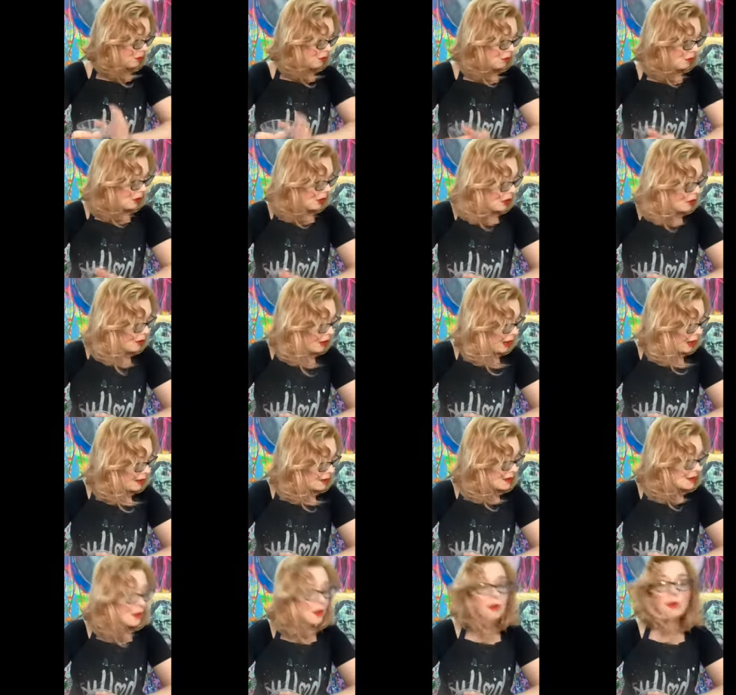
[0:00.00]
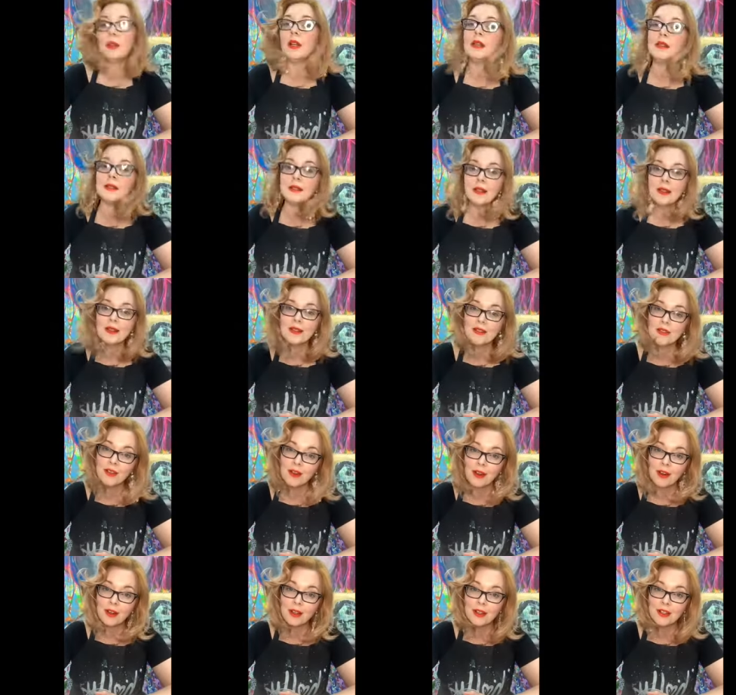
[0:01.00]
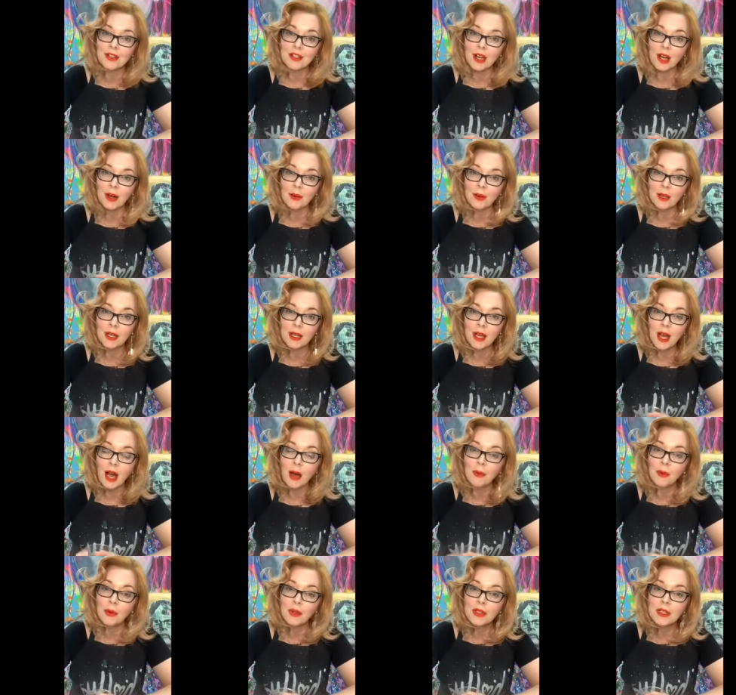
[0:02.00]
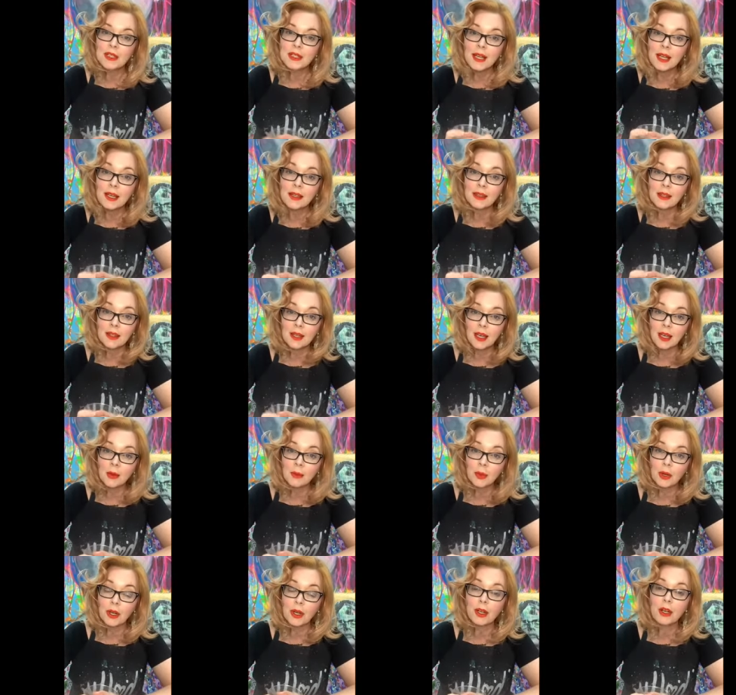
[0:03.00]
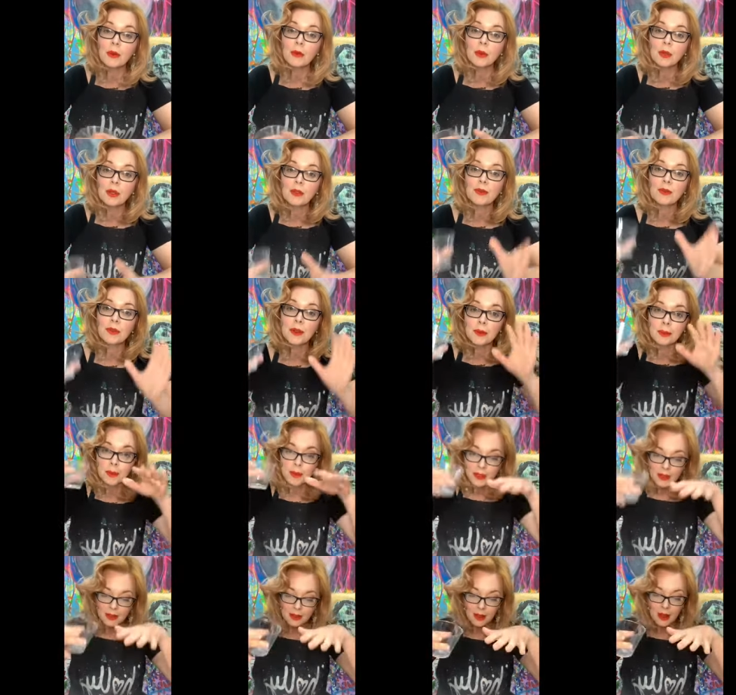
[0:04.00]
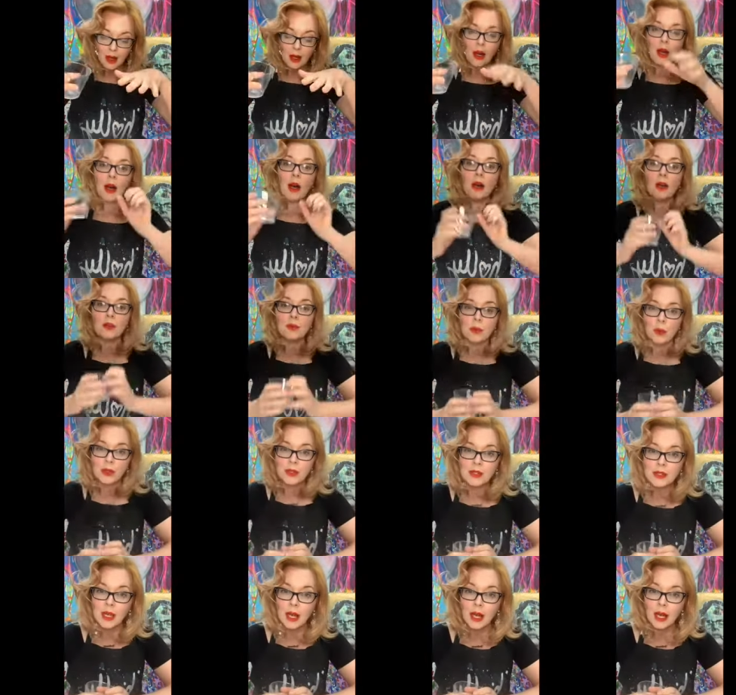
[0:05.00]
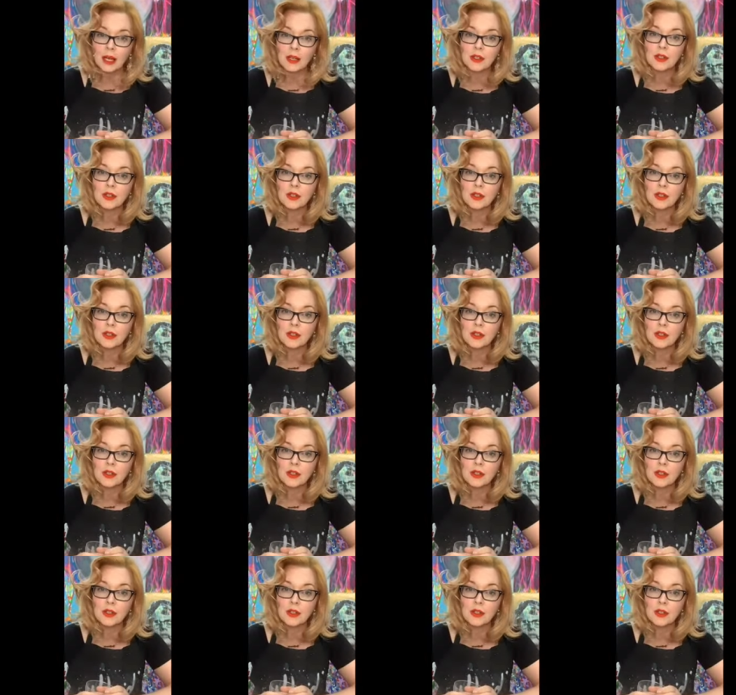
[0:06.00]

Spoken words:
Okay, so let's get started, shall we? I'm going to take the camera and I'm going to flip it bird's eye so